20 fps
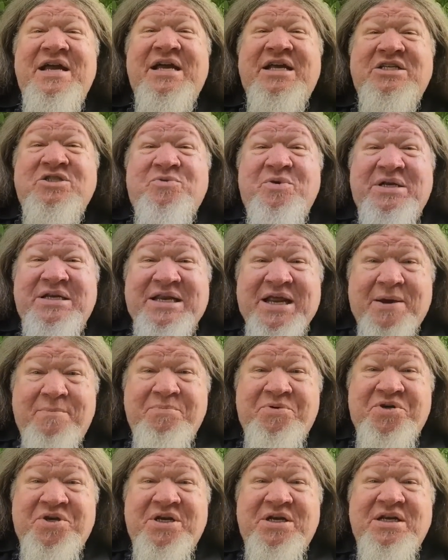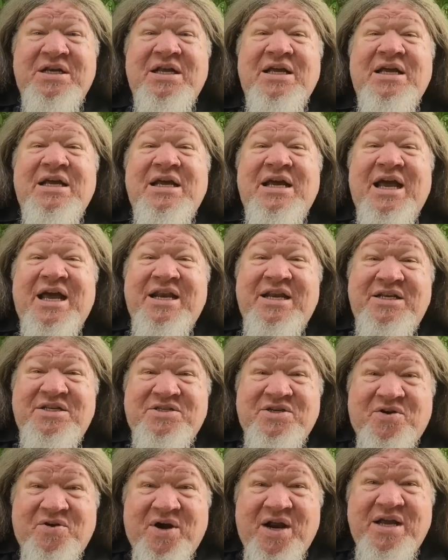His redemption, and
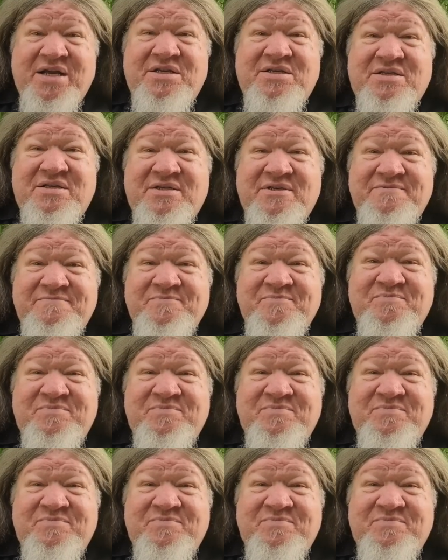His grace.